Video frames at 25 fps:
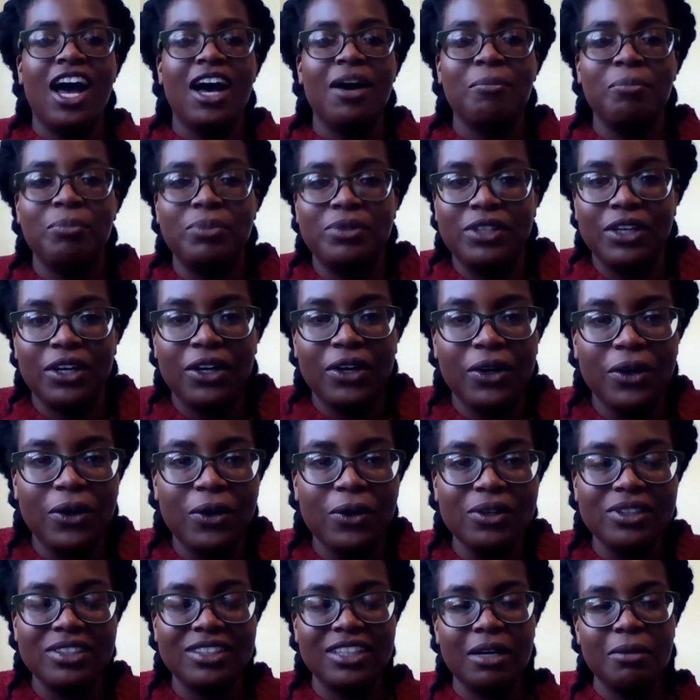So
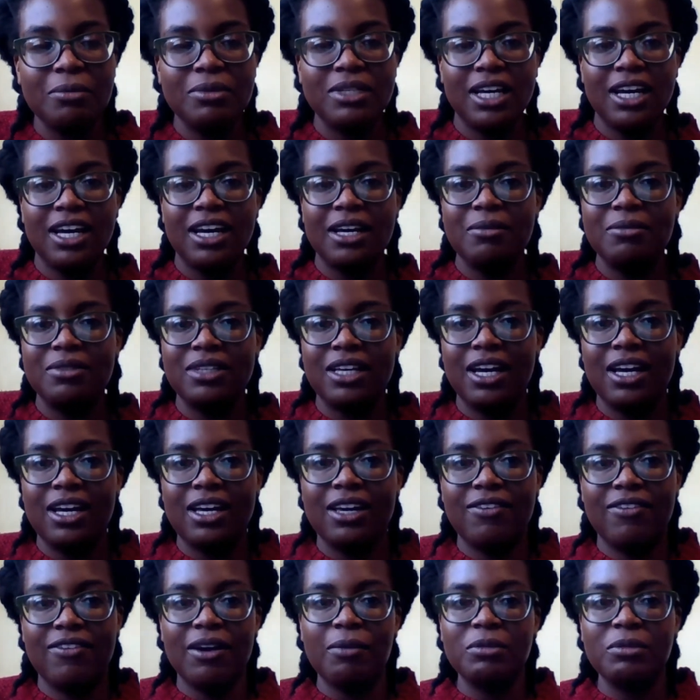sometimes if
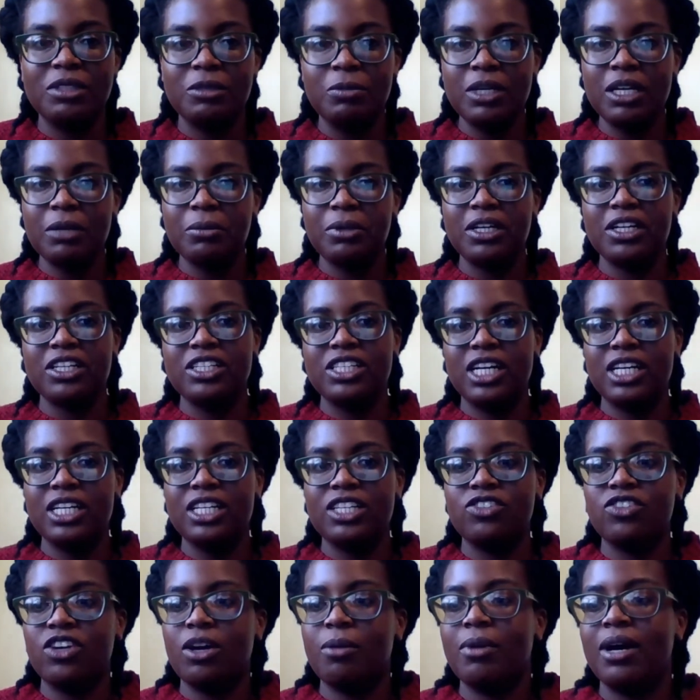I'm speaking about a Chinese
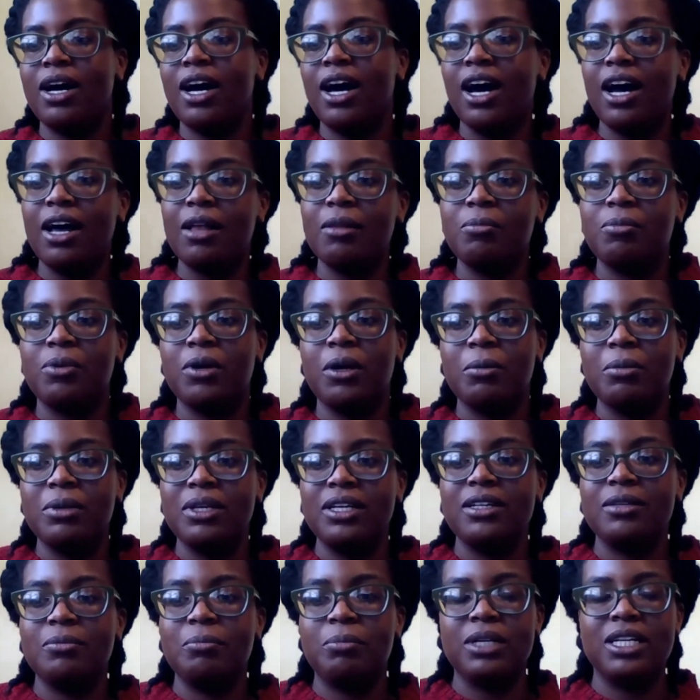drama, I'll
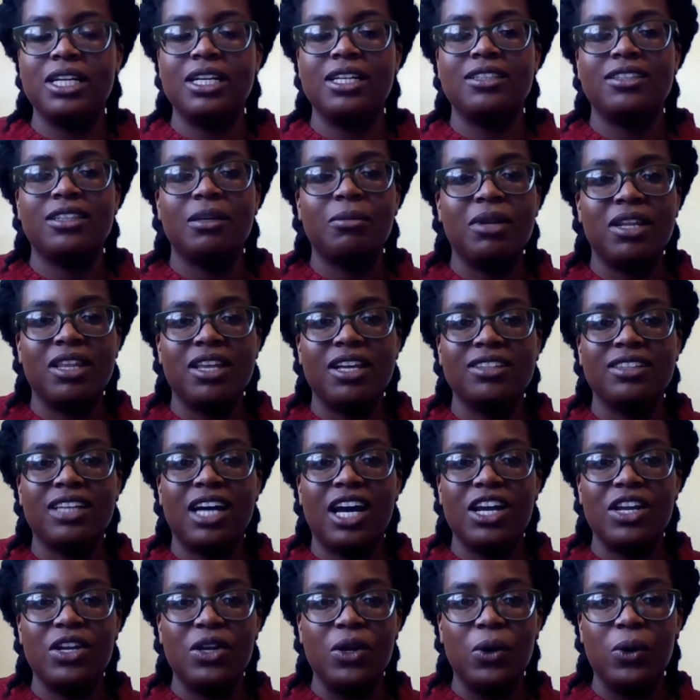probably put in some of the things I
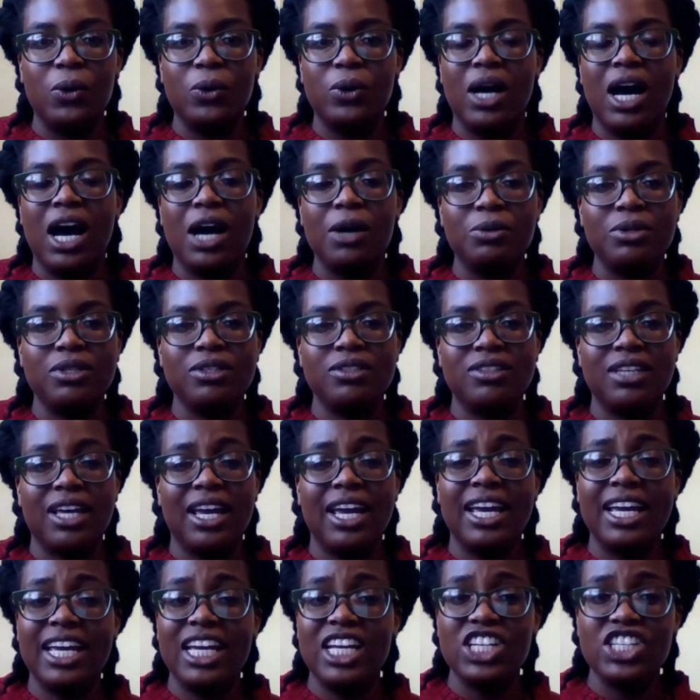know how to say
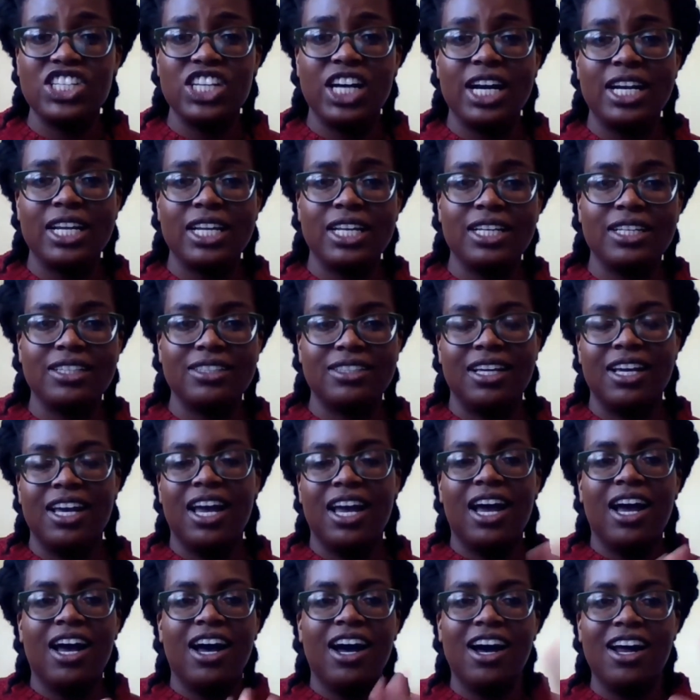in Chinese.
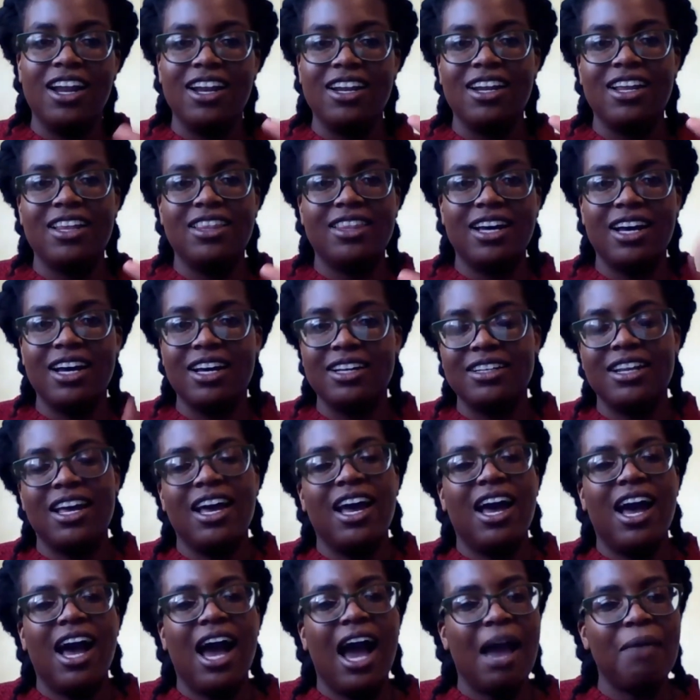Other than that,
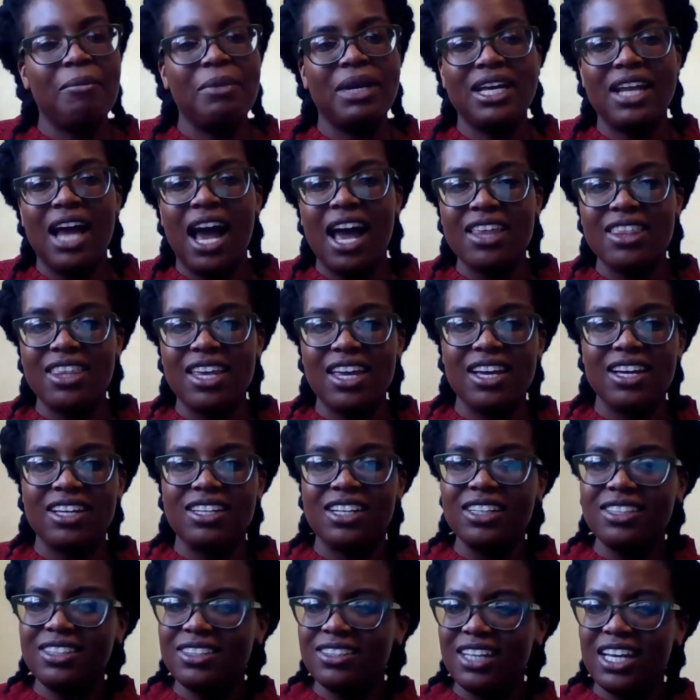I mean, I think, not
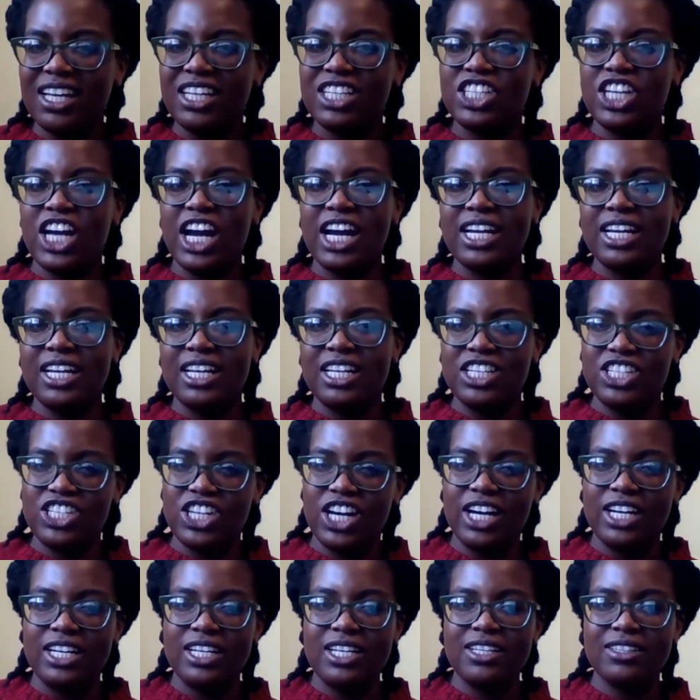to say in
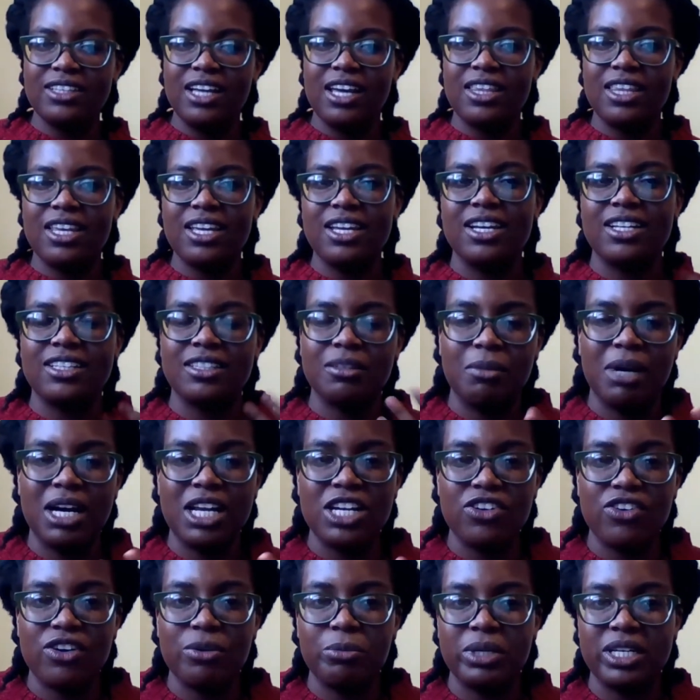Chinese, I think it's
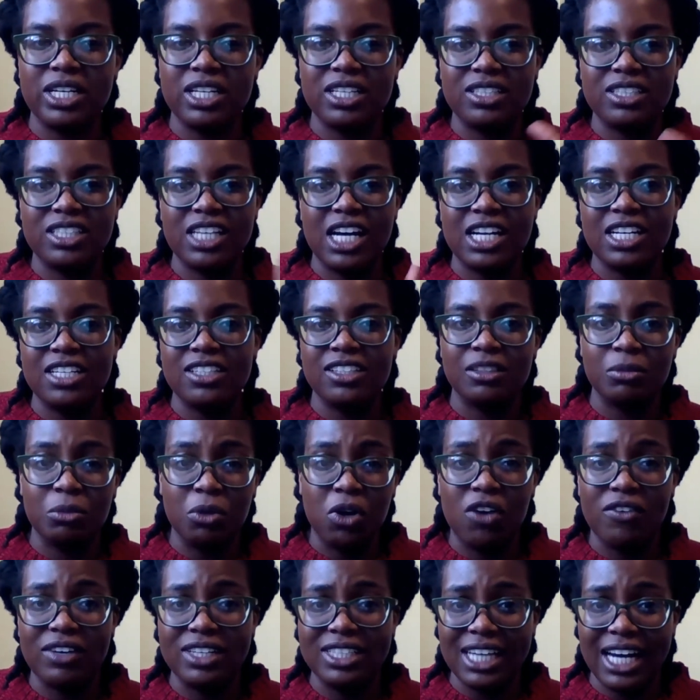Mandarin, because Chinese is more of
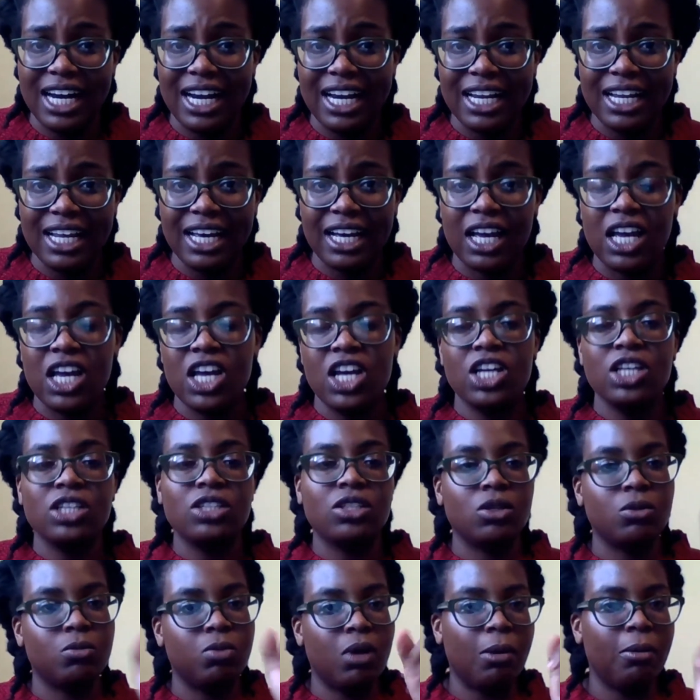a dialect. So
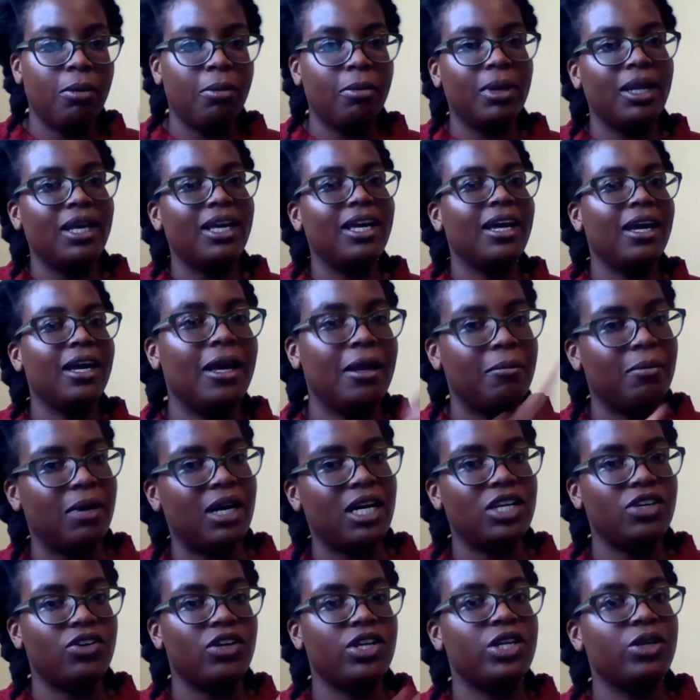probably
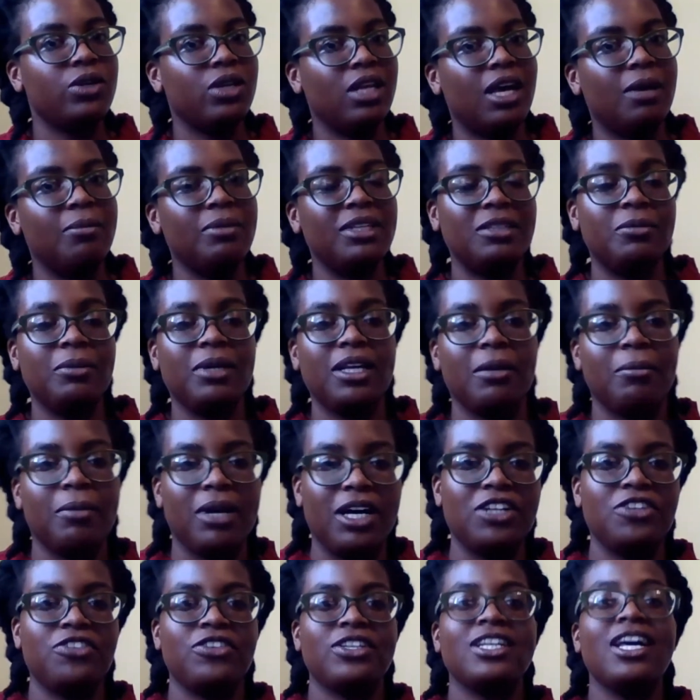Mandarin, you'll hear me speaking in
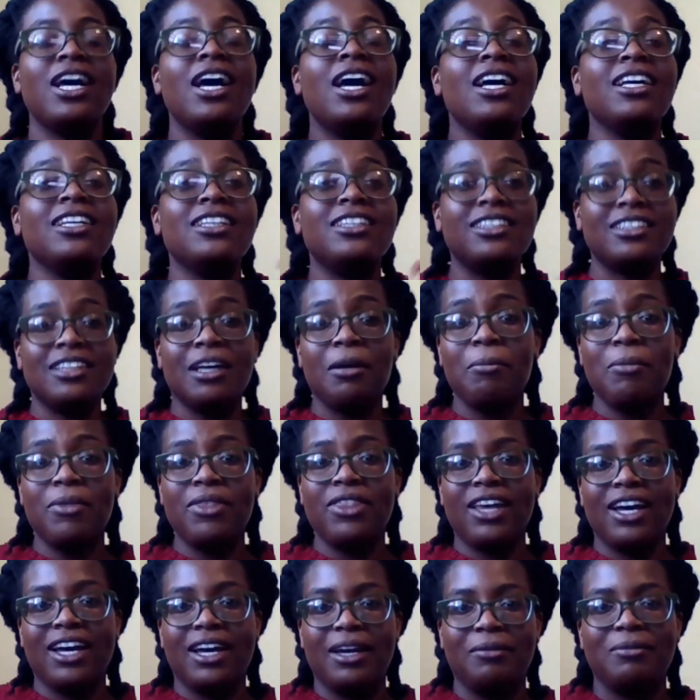Mandarin
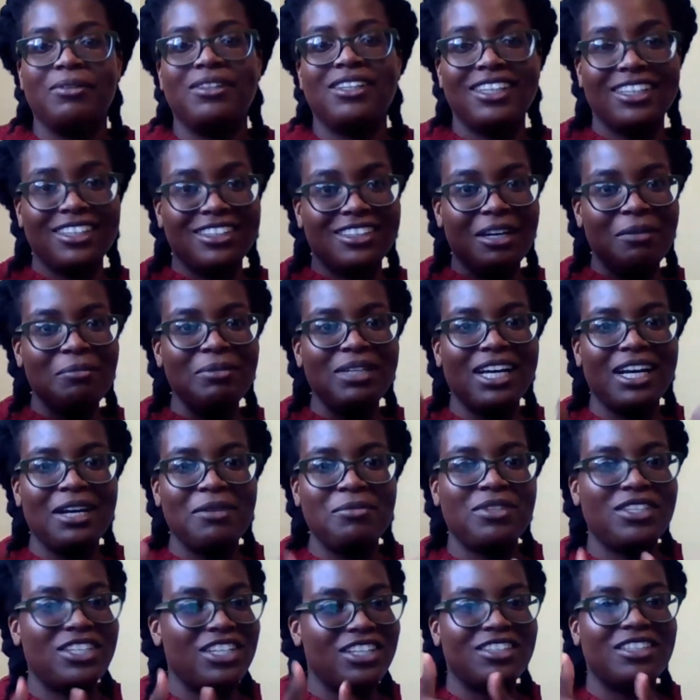sometimes. Sometimes,
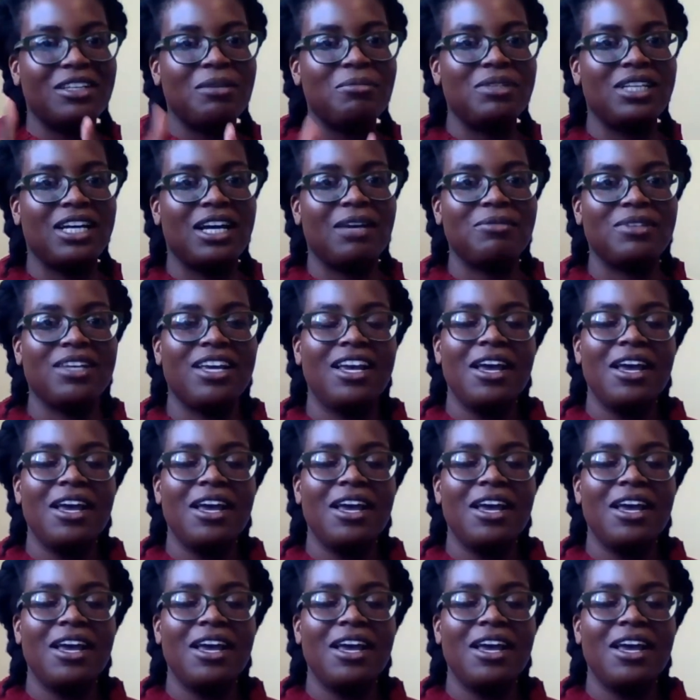just sometimes.